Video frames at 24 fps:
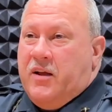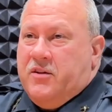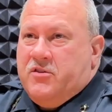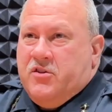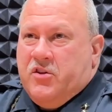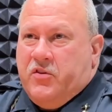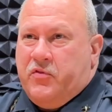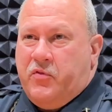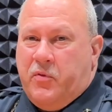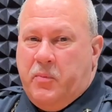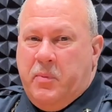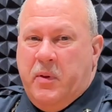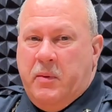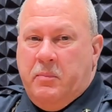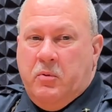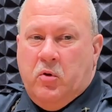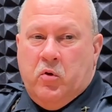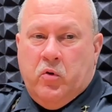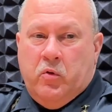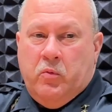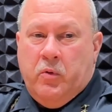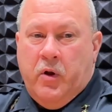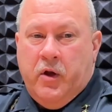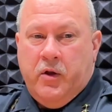just for people
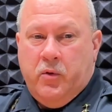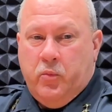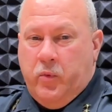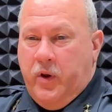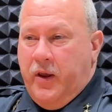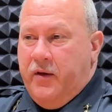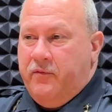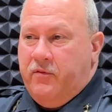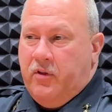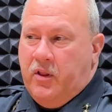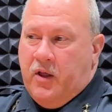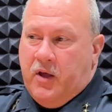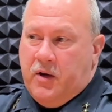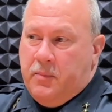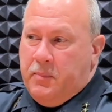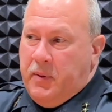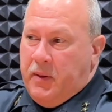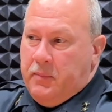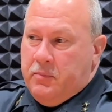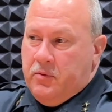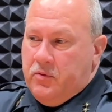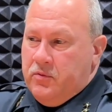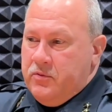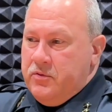who run. We have a lot of
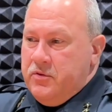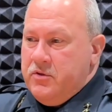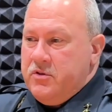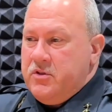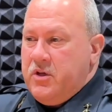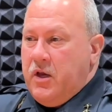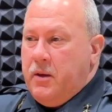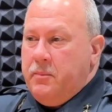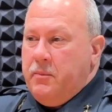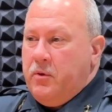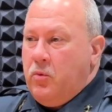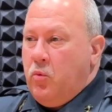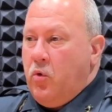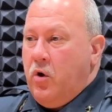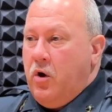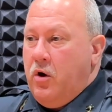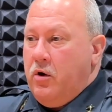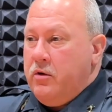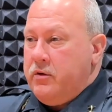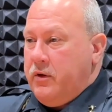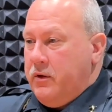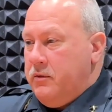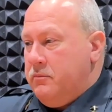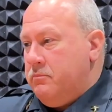people who just come and
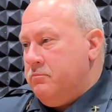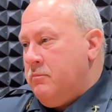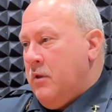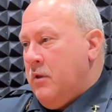walk and